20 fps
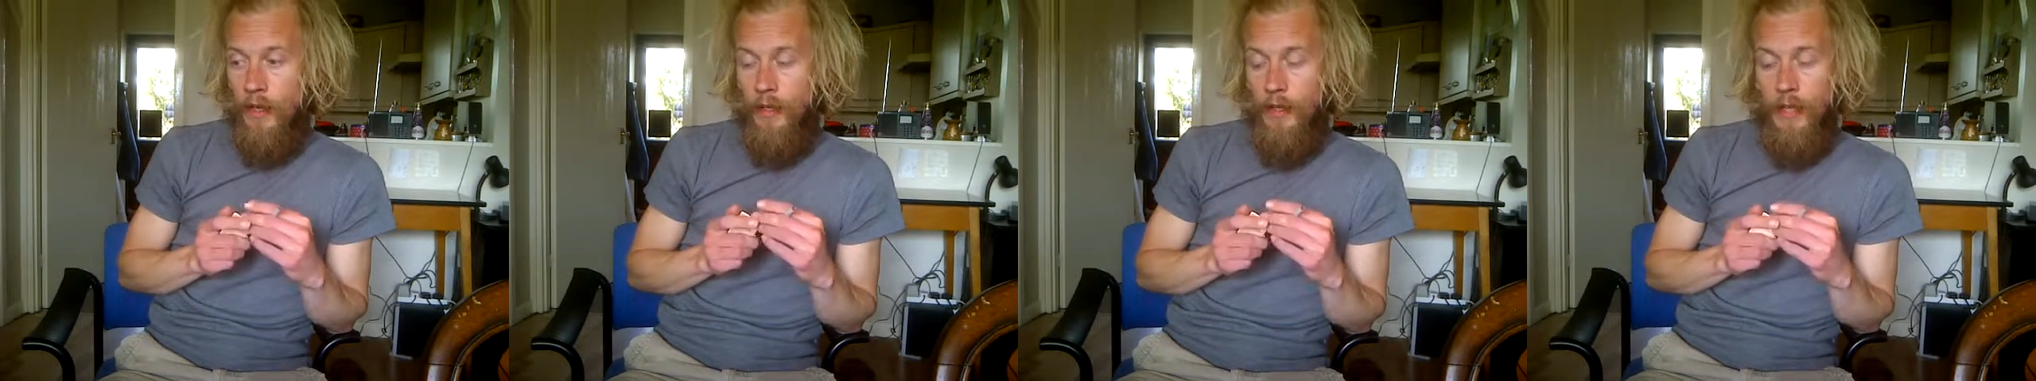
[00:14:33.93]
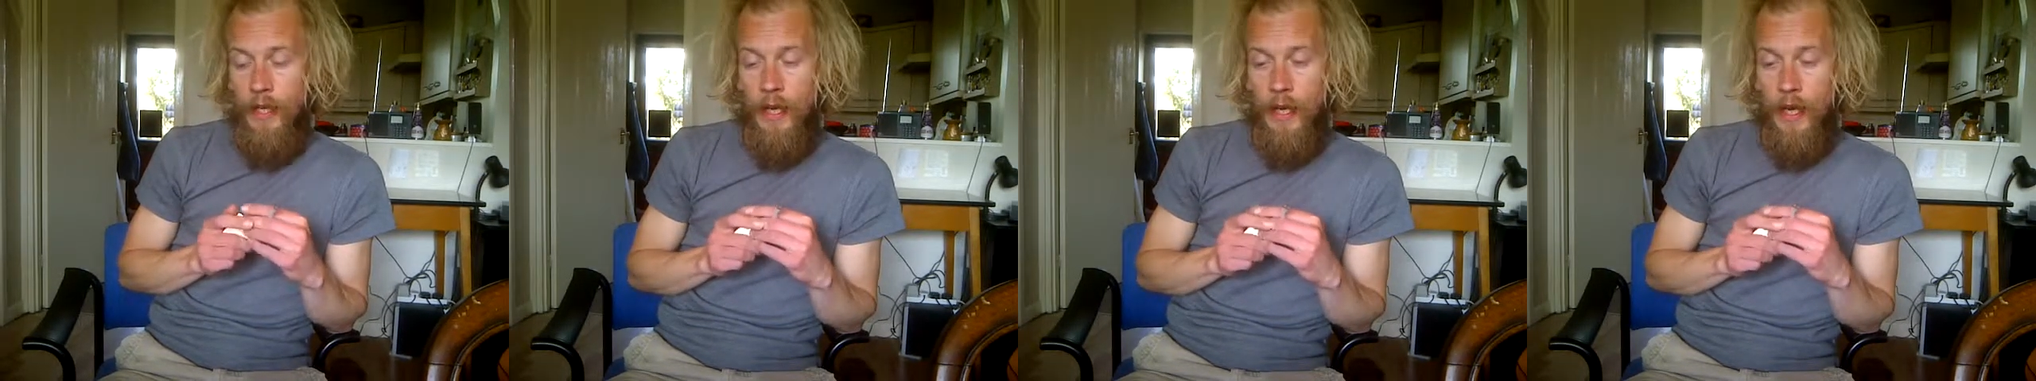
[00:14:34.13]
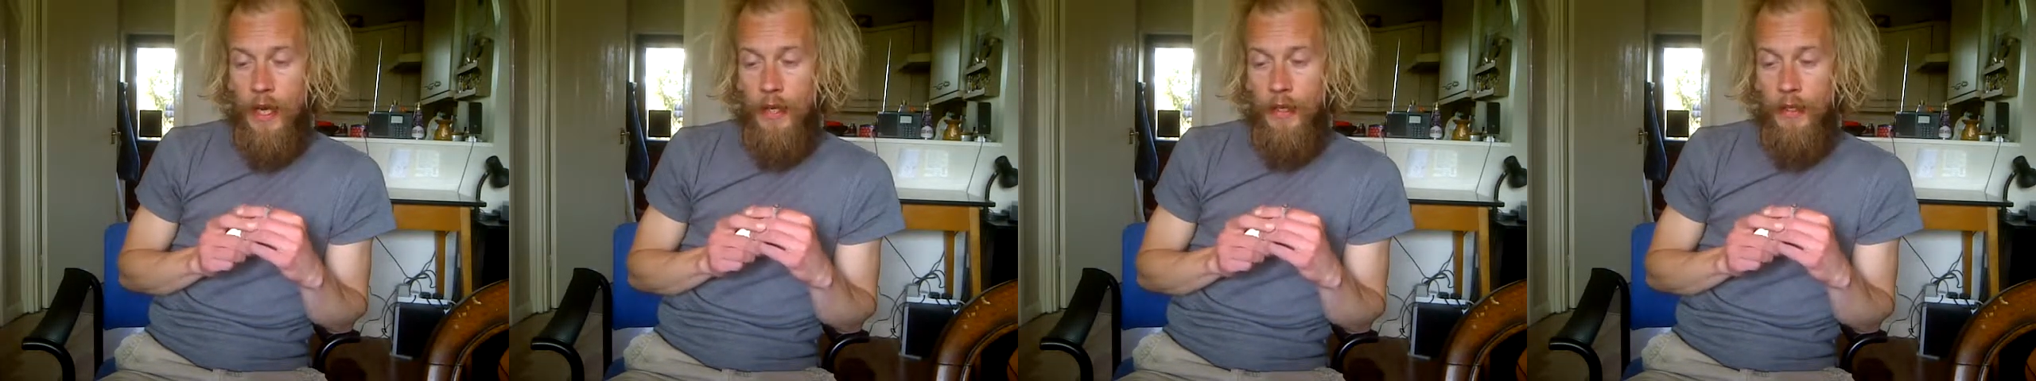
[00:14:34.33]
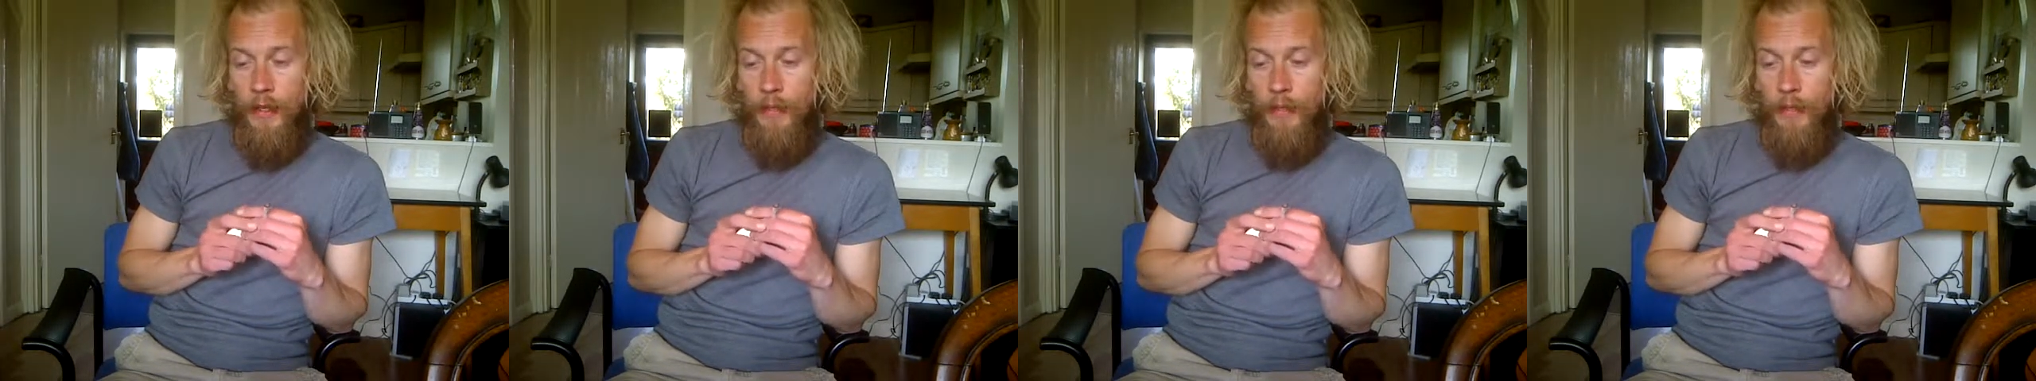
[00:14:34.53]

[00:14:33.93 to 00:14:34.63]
Yeah, and